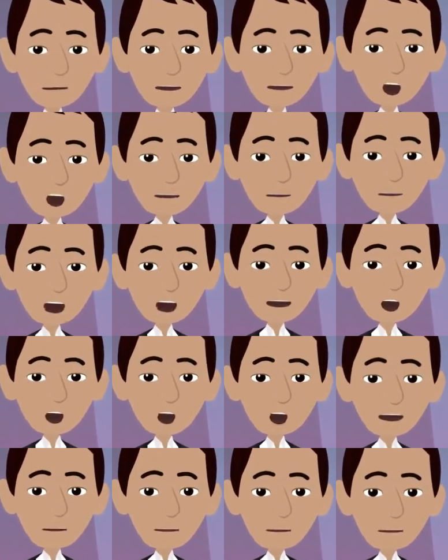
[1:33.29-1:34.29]
within
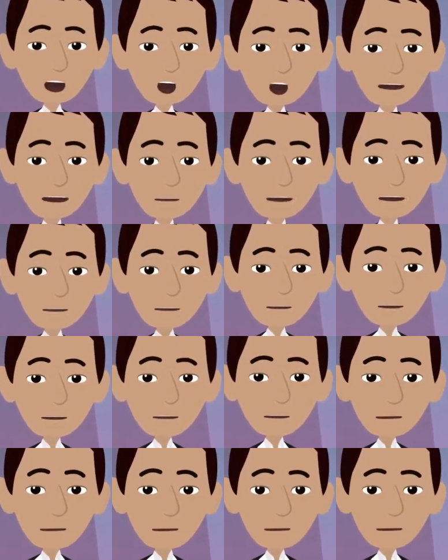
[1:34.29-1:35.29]
your consciousness,
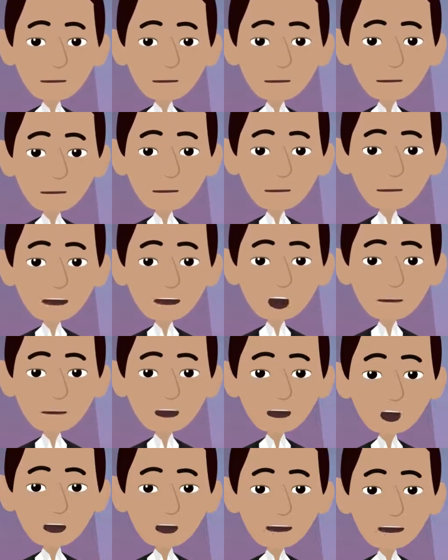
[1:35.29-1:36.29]
not
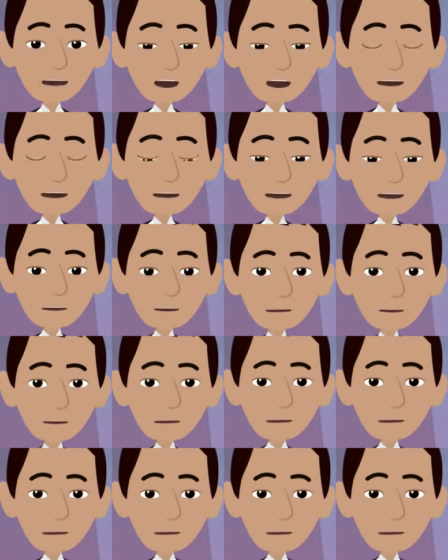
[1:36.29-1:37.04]
the other way around.